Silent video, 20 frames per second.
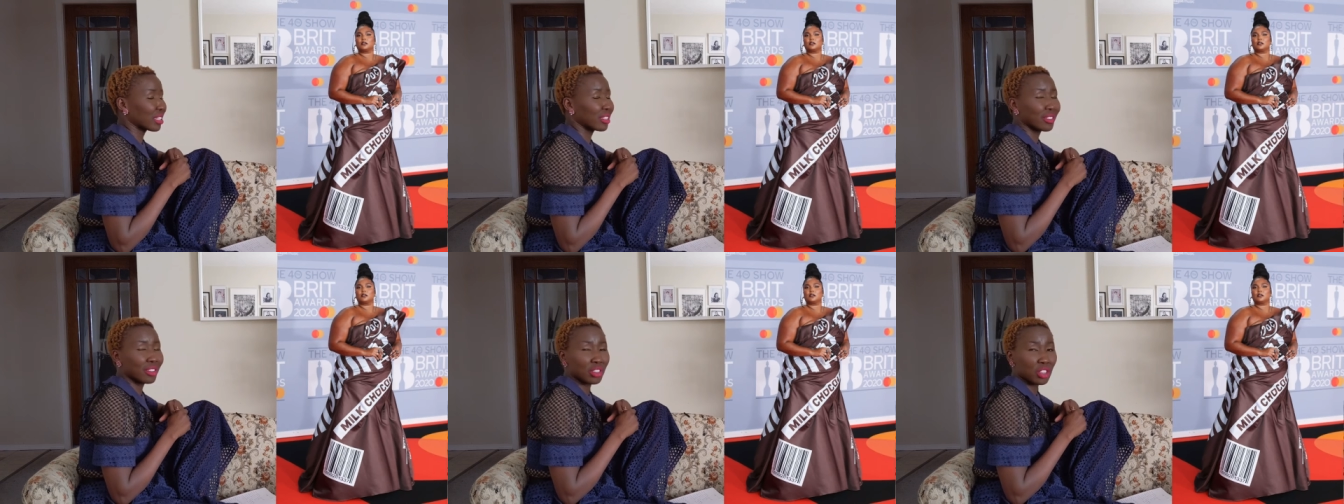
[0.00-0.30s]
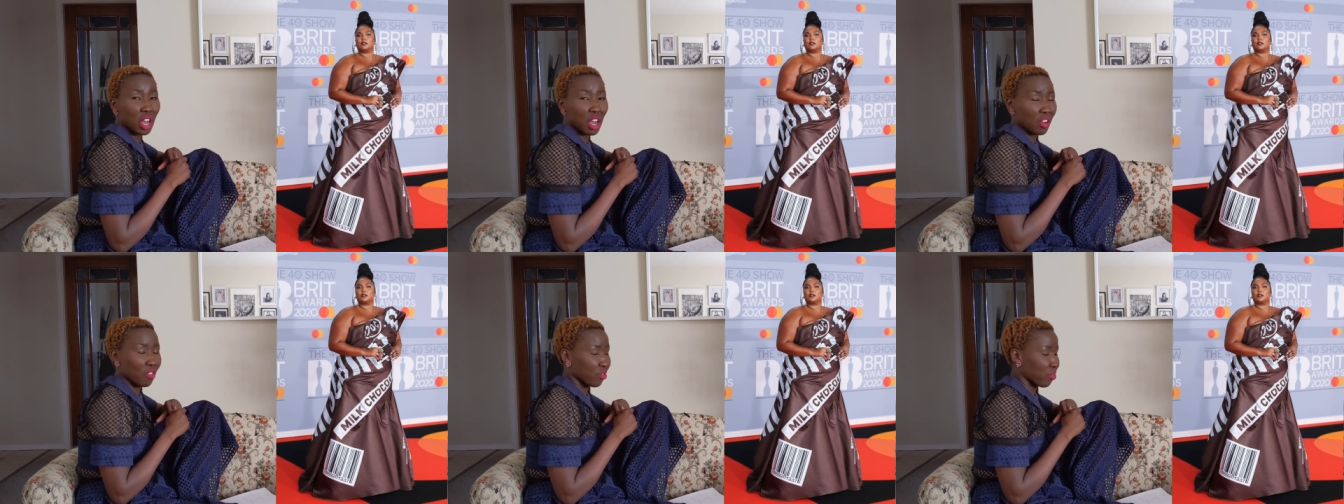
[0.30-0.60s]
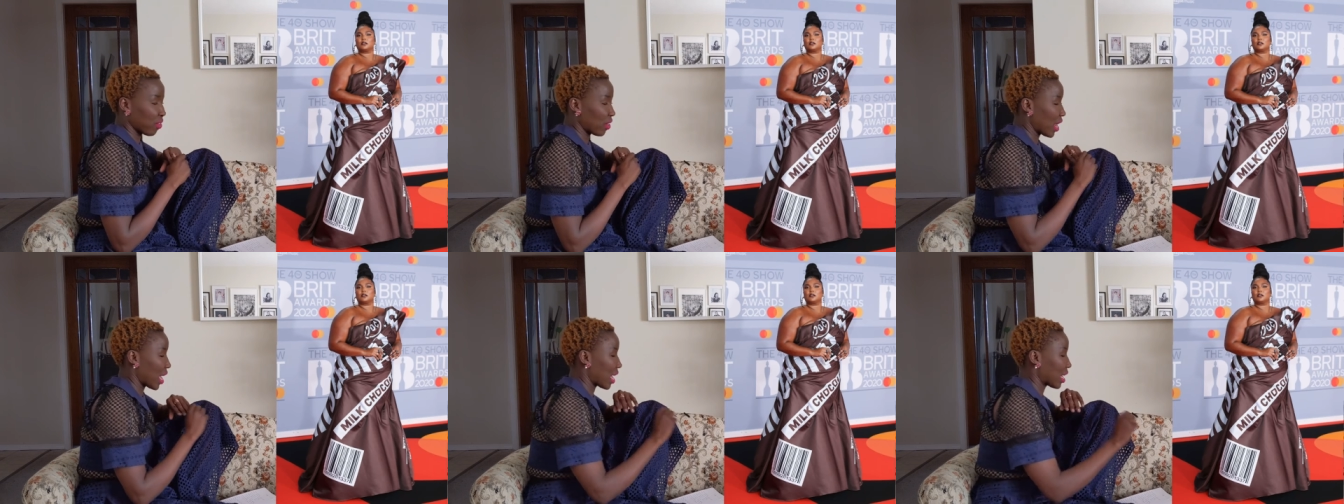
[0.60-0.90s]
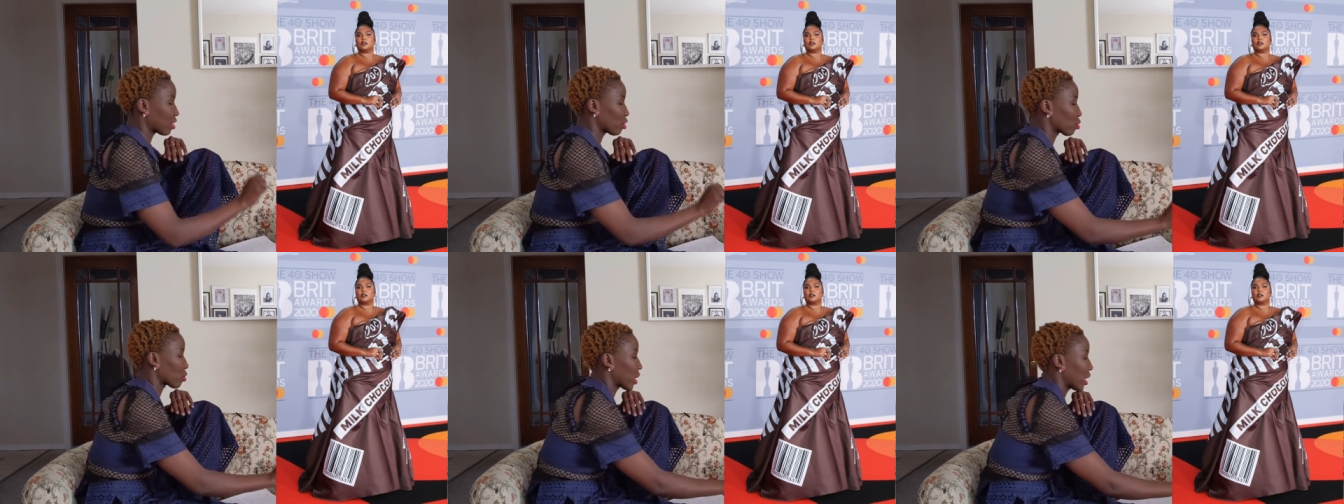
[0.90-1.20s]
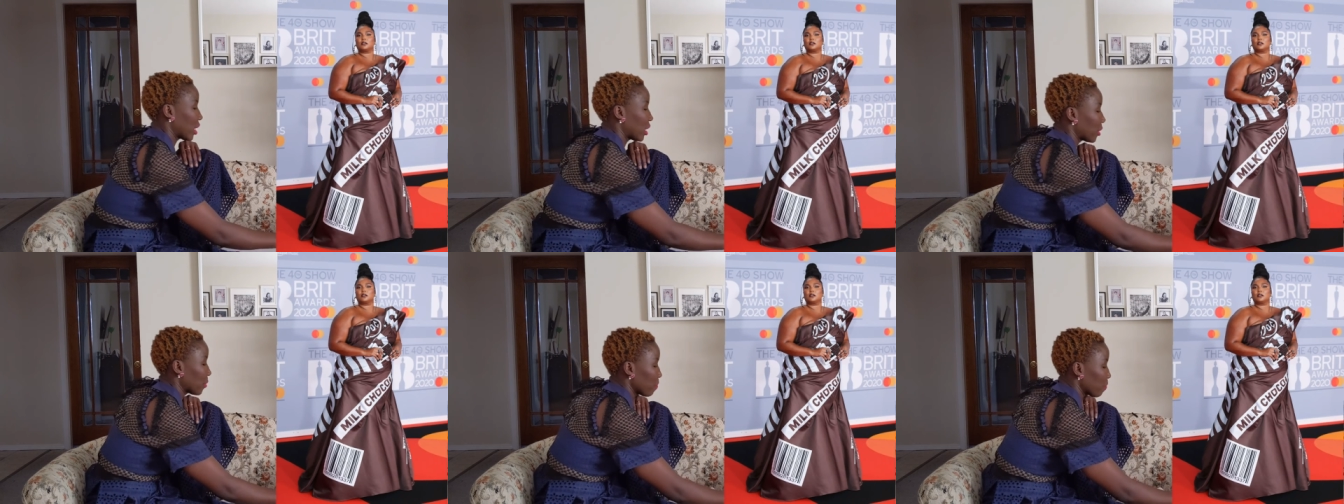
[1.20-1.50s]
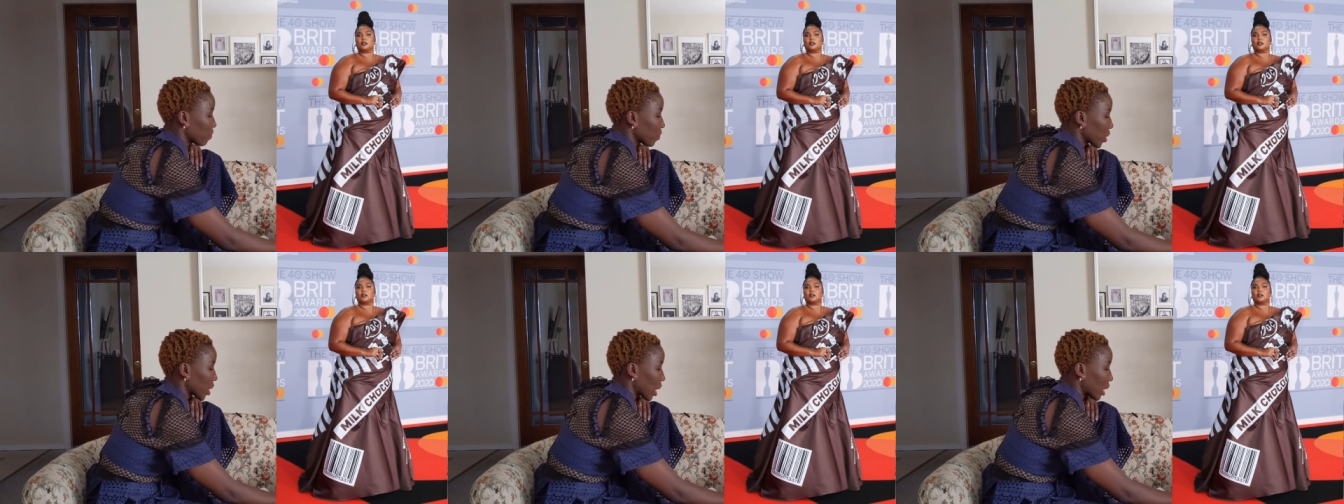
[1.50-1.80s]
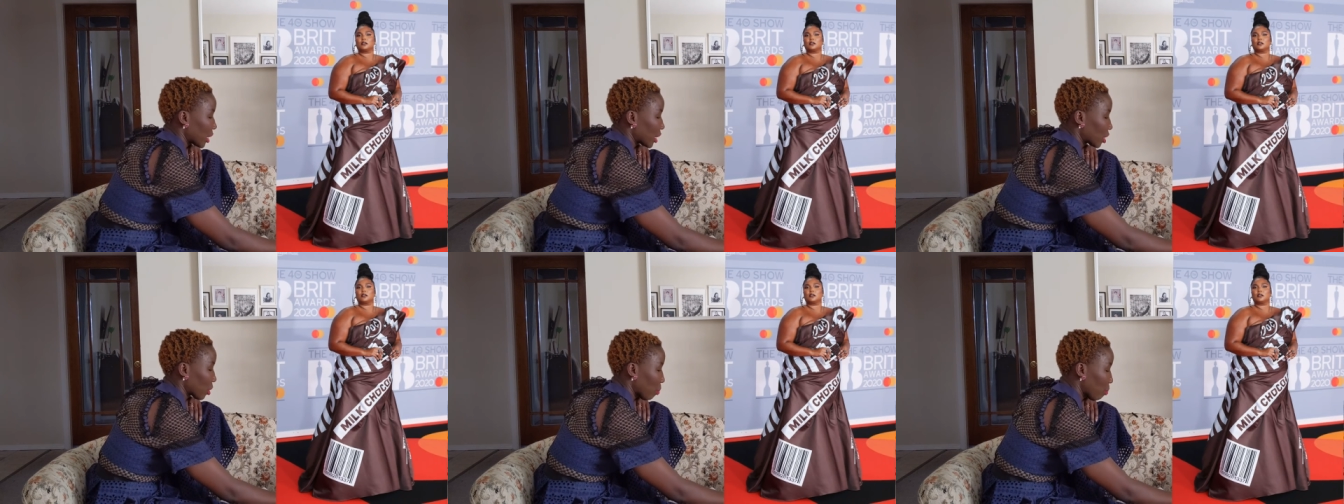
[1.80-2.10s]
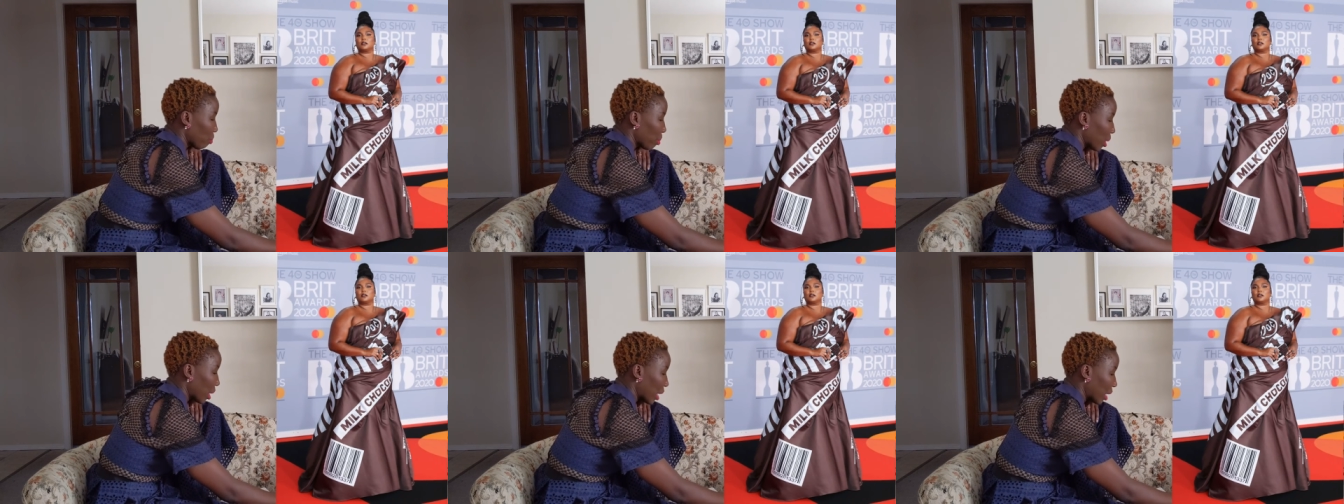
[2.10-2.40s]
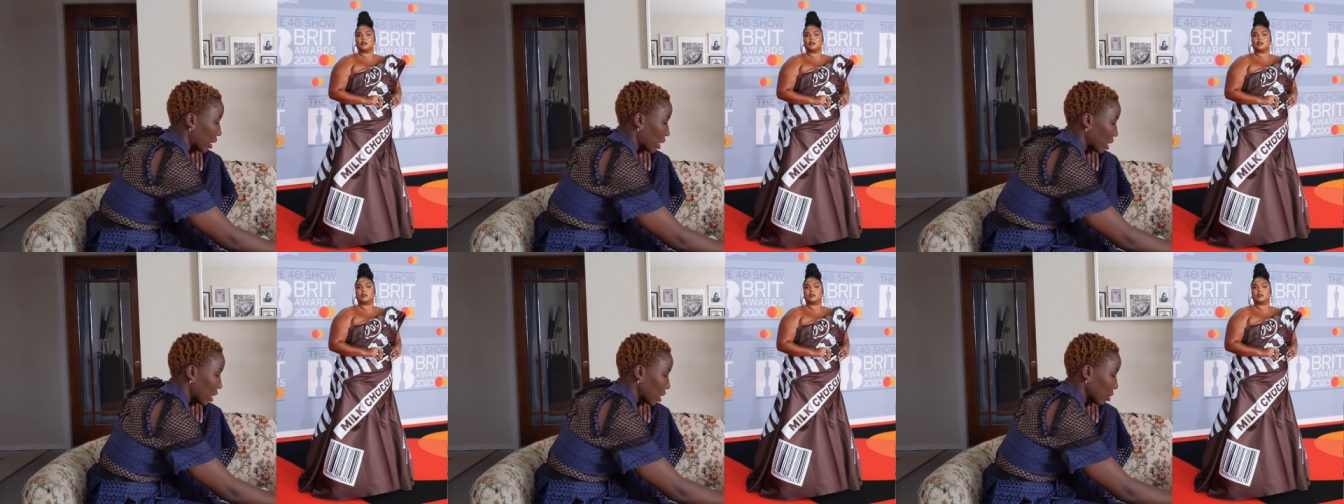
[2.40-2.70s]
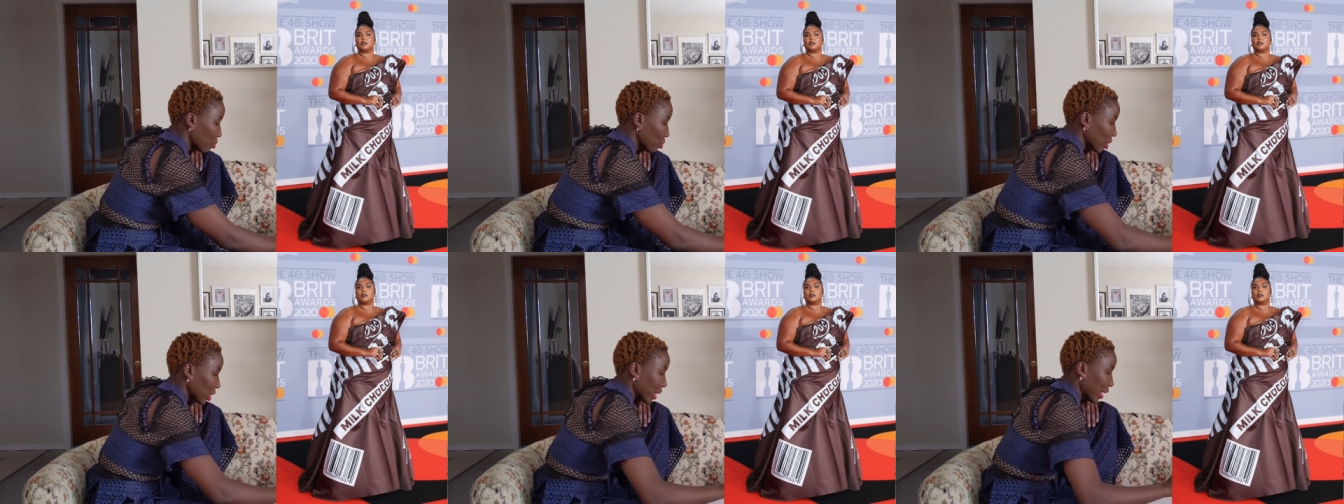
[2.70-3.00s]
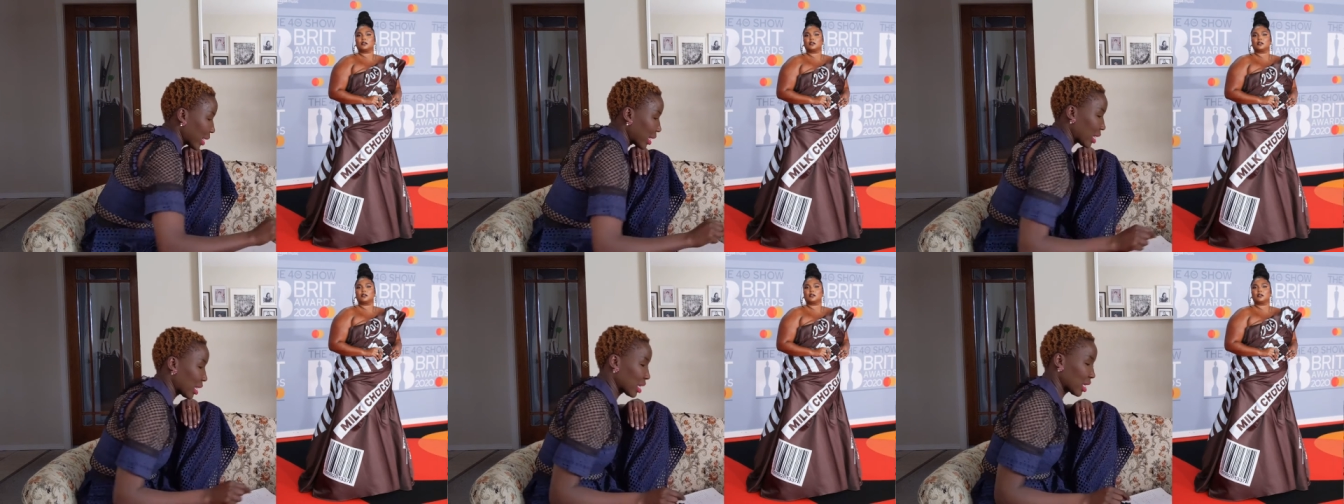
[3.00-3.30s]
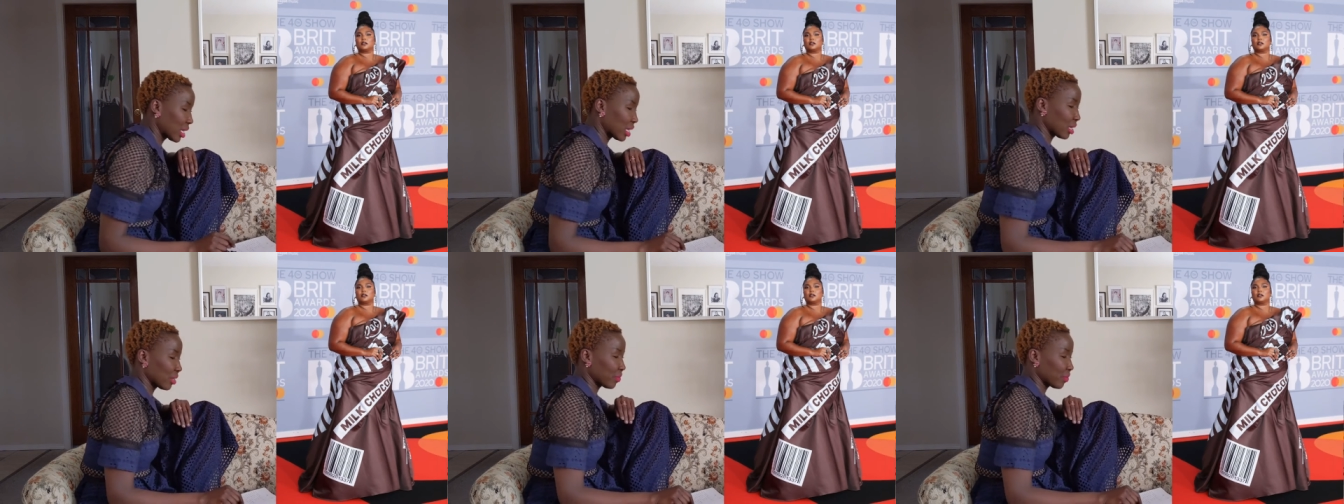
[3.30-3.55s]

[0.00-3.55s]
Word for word: It's not flattering. The bottom, like